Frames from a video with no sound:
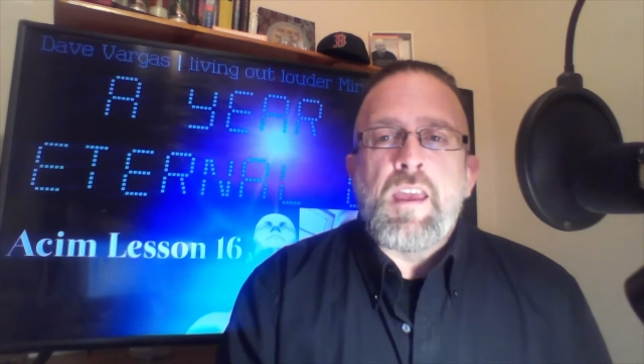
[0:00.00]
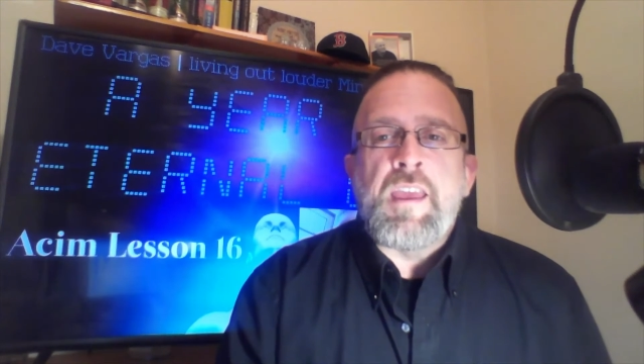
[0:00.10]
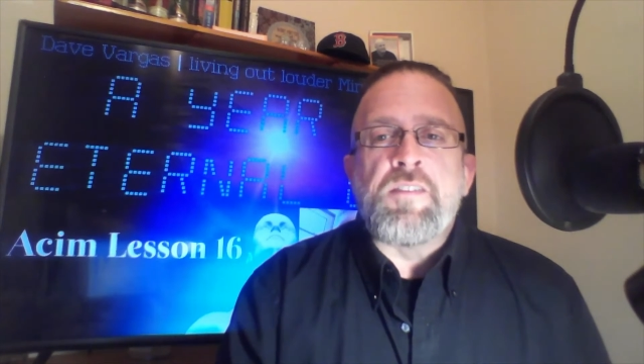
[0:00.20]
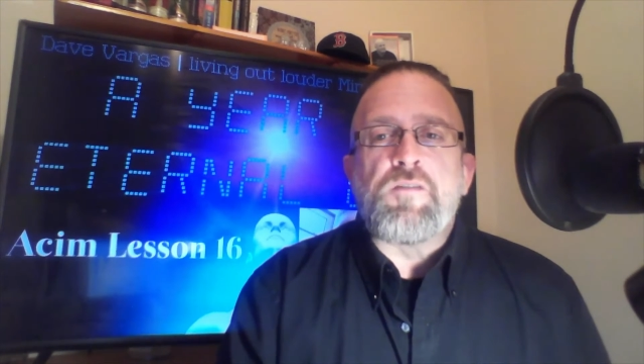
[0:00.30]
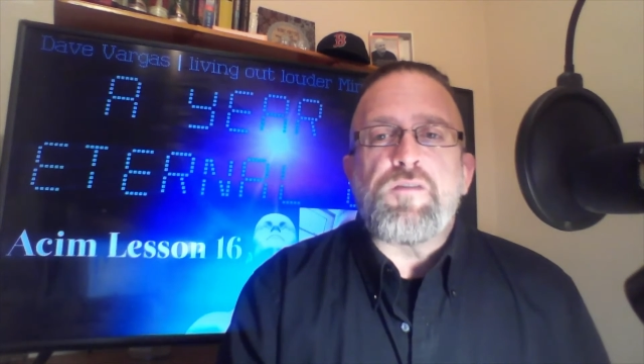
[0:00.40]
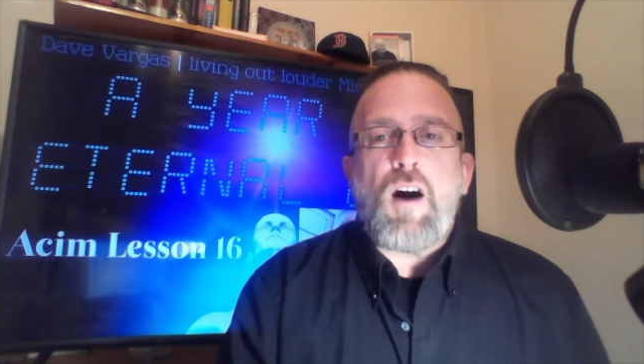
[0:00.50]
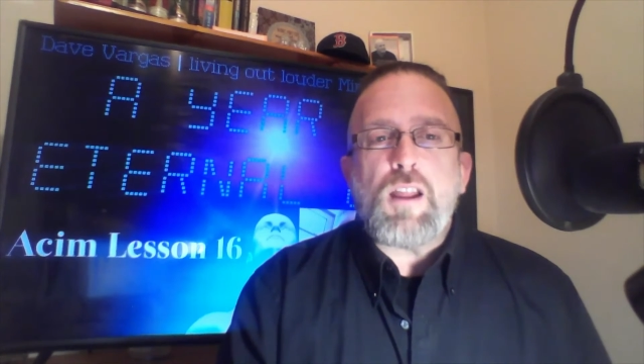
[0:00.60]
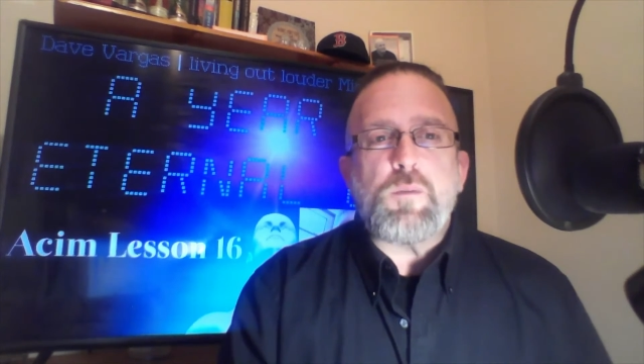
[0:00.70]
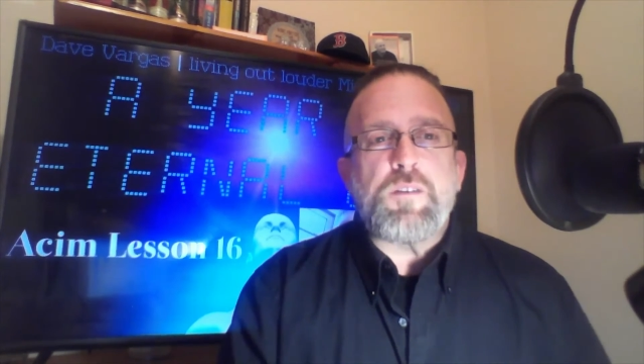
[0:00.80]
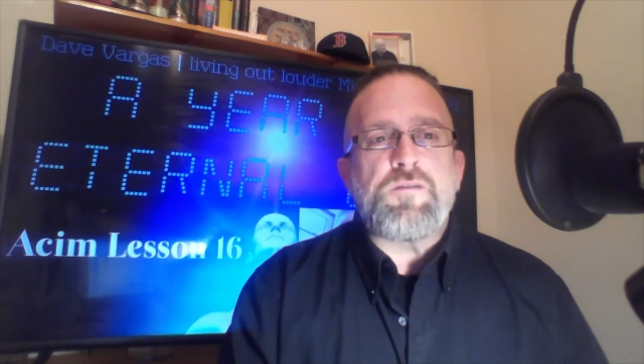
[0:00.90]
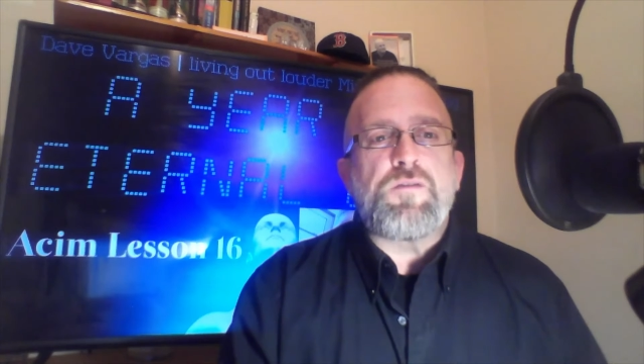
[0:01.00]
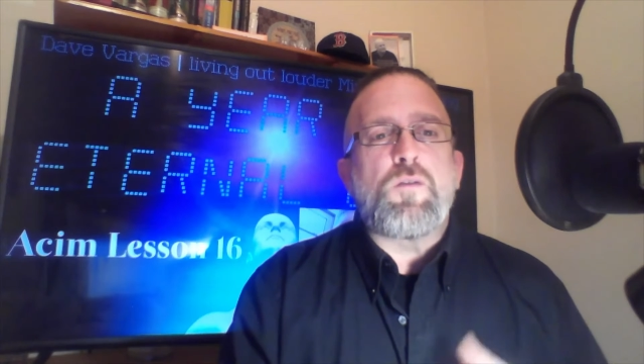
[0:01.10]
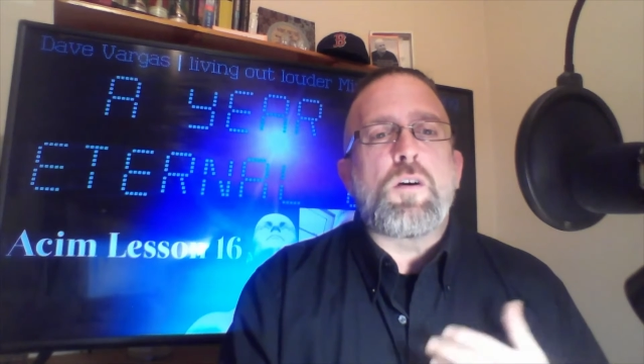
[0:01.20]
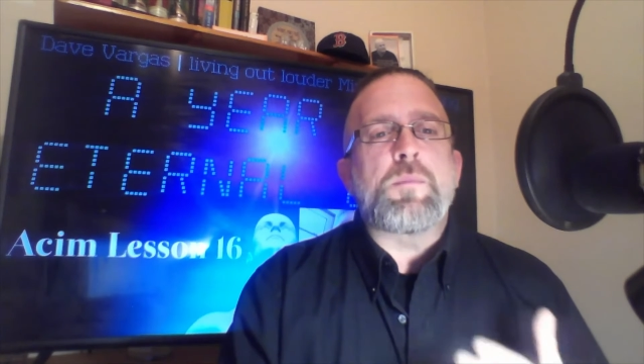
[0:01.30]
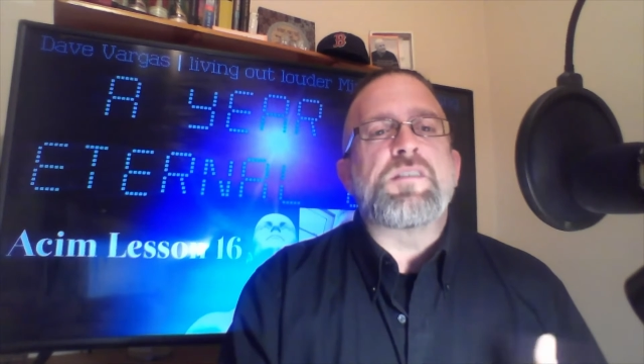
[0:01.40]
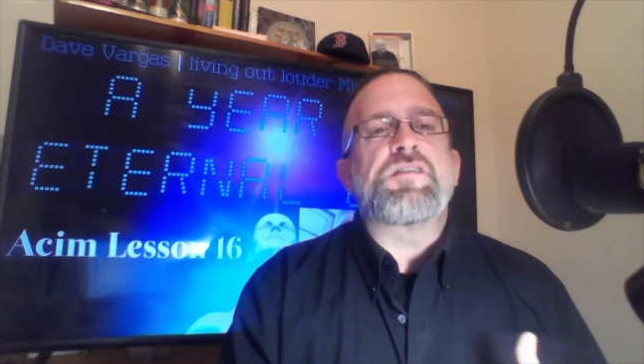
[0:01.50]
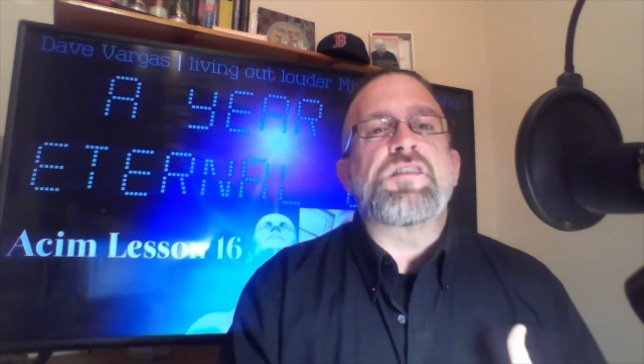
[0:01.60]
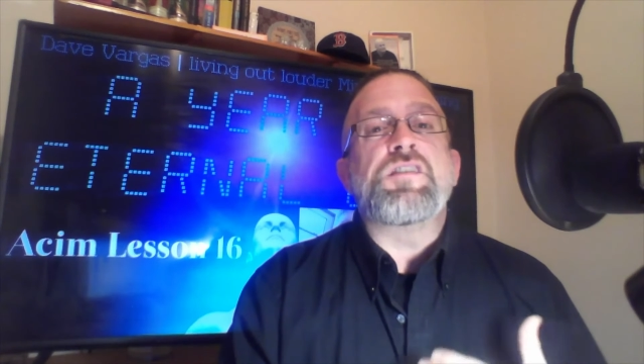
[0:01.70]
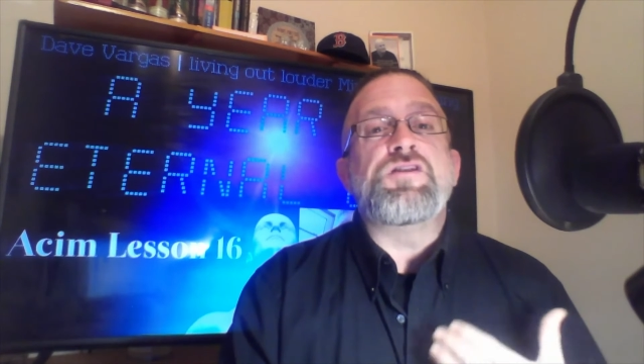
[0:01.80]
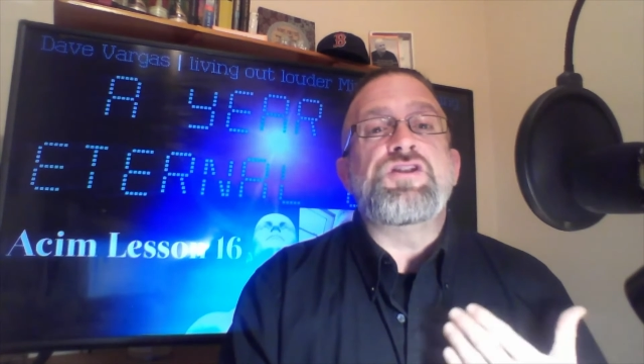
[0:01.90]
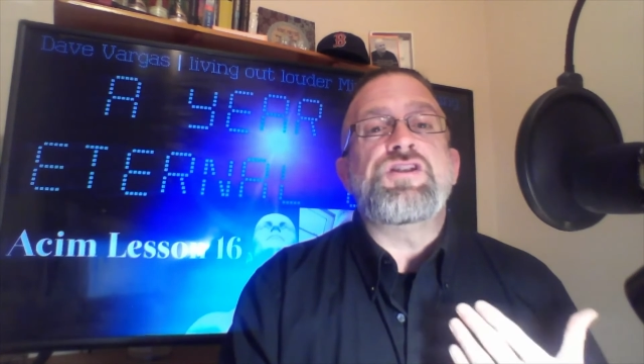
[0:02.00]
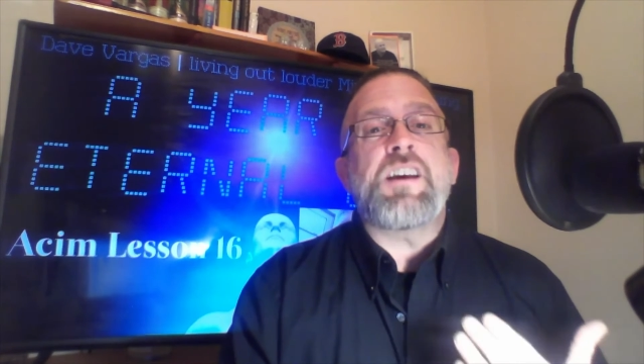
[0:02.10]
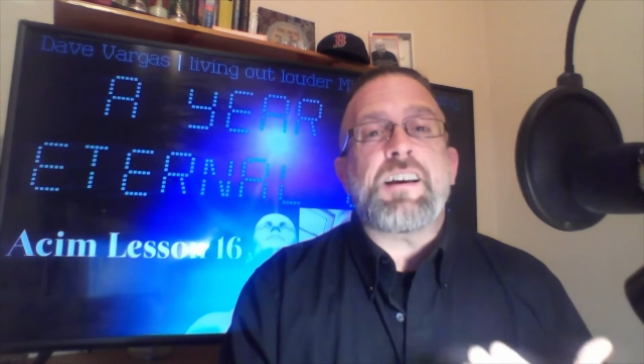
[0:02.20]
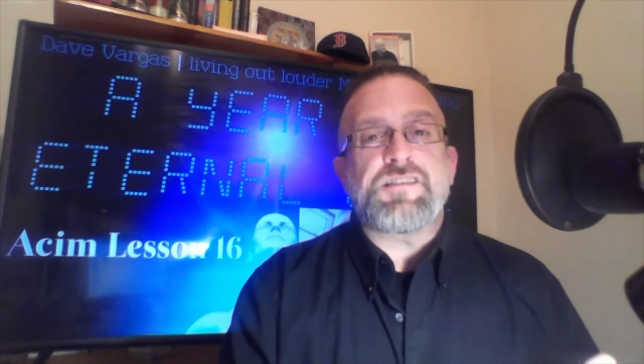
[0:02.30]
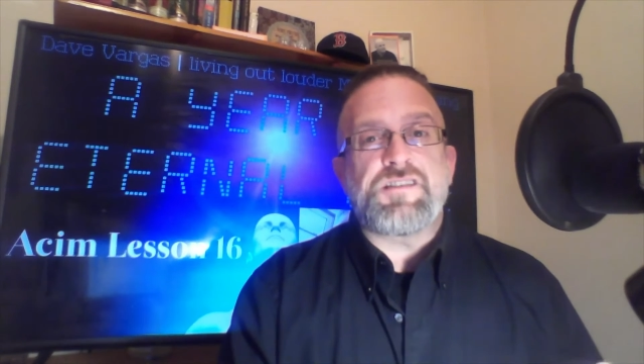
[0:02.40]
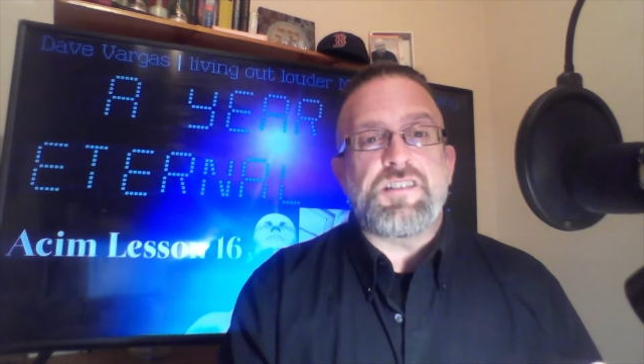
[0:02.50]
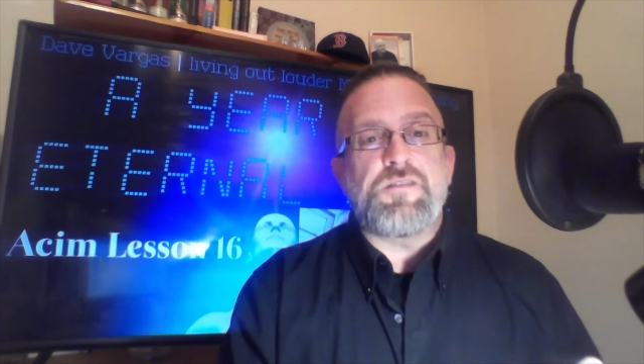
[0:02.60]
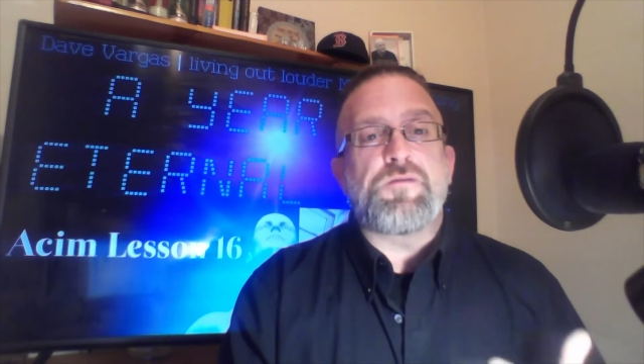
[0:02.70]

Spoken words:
And the following form is suggested